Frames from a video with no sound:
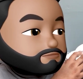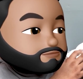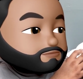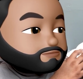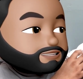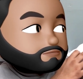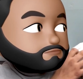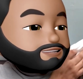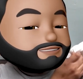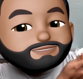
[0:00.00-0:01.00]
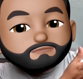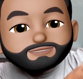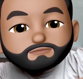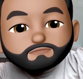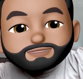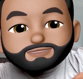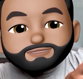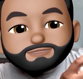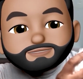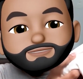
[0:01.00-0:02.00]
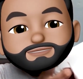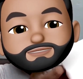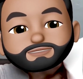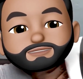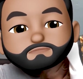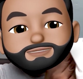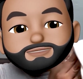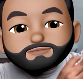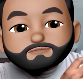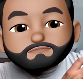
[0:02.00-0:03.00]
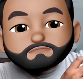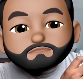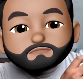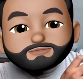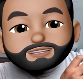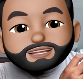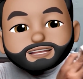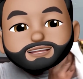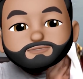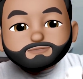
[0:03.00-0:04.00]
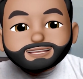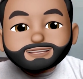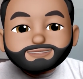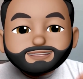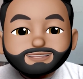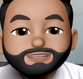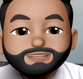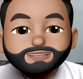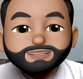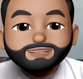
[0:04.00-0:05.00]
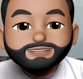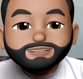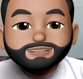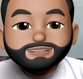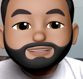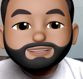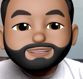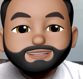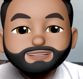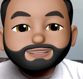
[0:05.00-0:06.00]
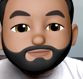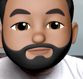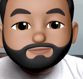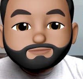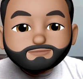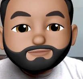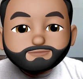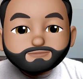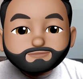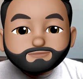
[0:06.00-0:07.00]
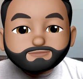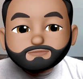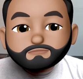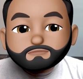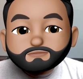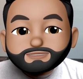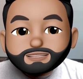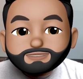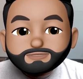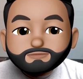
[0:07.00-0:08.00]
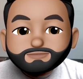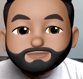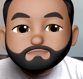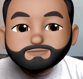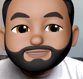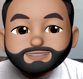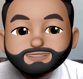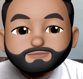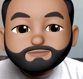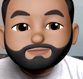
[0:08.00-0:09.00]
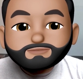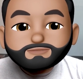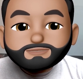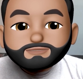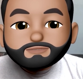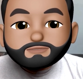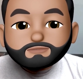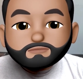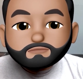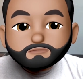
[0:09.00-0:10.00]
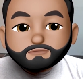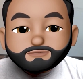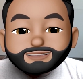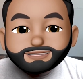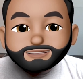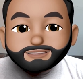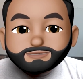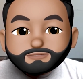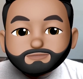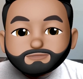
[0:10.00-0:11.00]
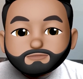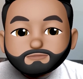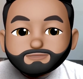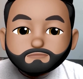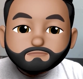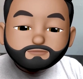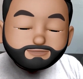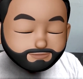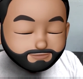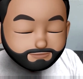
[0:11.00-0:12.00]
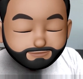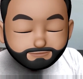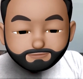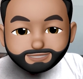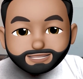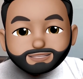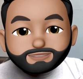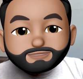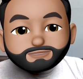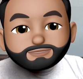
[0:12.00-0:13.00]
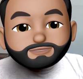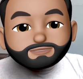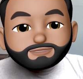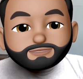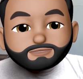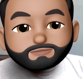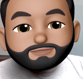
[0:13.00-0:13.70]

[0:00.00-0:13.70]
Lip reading: So yeah, if you guys have any questions, let me know. I can send you, or if you guys want to see any more videos of how to use this machine or anything direct-to-garment related, let me